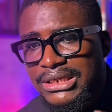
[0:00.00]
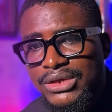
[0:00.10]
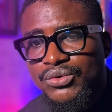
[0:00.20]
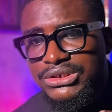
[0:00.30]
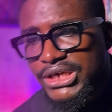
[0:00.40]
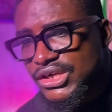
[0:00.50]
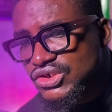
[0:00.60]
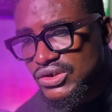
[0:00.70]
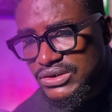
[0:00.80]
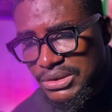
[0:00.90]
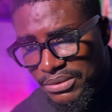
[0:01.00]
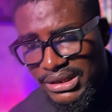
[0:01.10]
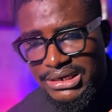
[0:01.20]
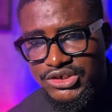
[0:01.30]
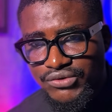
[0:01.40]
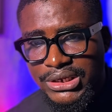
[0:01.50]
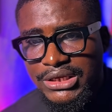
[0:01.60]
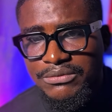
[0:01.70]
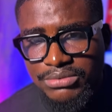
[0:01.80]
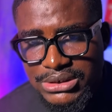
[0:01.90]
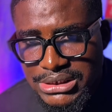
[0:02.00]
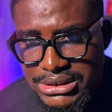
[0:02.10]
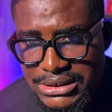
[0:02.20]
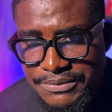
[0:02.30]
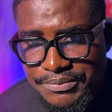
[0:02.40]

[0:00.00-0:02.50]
liquidation, something that is really important.